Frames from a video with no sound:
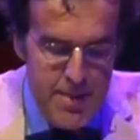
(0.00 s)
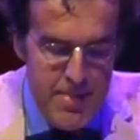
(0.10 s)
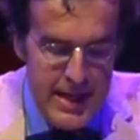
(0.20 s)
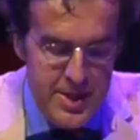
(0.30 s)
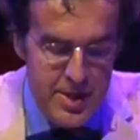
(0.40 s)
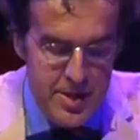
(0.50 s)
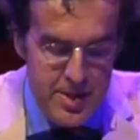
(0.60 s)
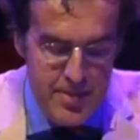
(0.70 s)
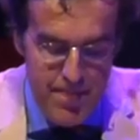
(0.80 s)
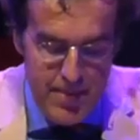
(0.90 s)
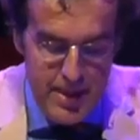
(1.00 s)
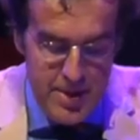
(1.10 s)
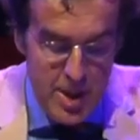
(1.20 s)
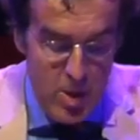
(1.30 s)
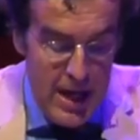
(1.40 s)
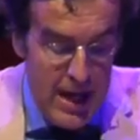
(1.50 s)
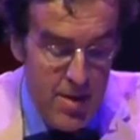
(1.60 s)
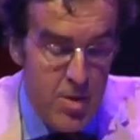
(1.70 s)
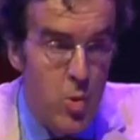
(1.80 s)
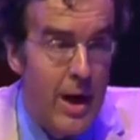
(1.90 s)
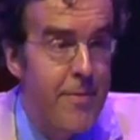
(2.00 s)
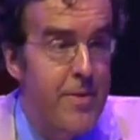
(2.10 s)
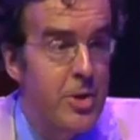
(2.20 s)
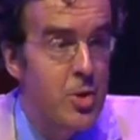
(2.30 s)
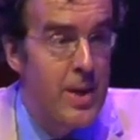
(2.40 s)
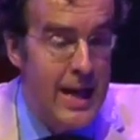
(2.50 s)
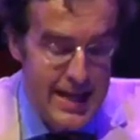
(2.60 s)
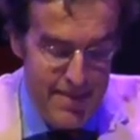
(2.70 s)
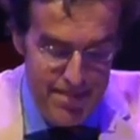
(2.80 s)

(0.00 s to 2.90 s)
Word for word: basis. So how do I feel today?